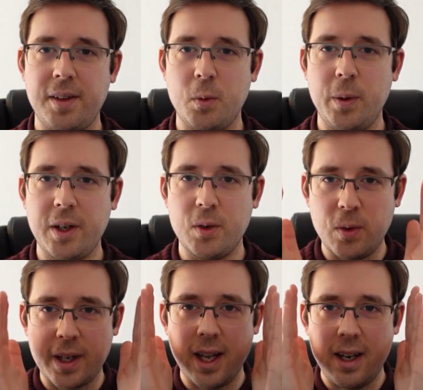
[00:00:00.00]
I think we can
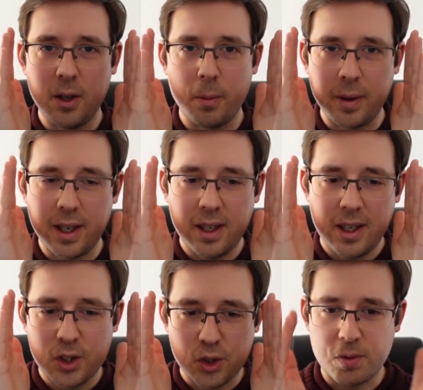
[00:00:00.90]
all get a little bit
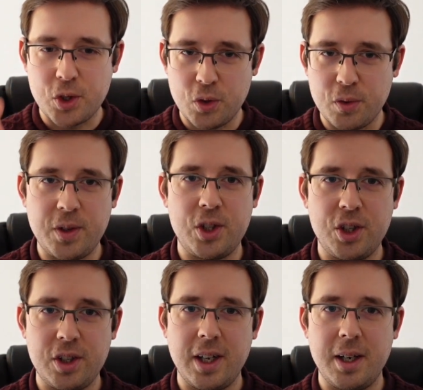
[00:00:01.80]
sort of tunnel
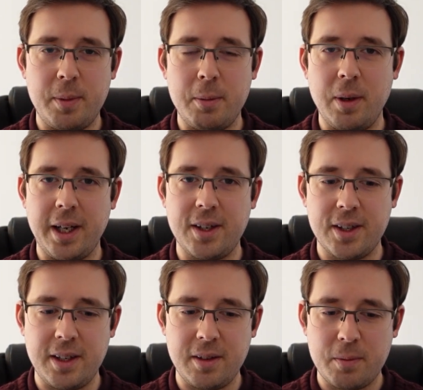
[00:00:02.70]
vision and a bit
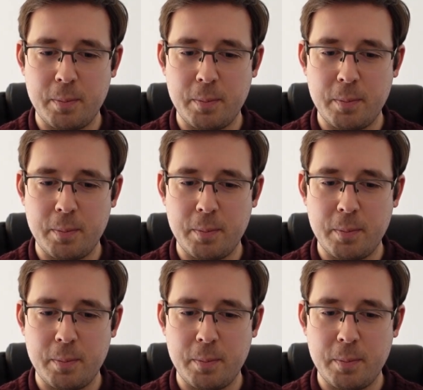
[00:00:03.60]
blinkered in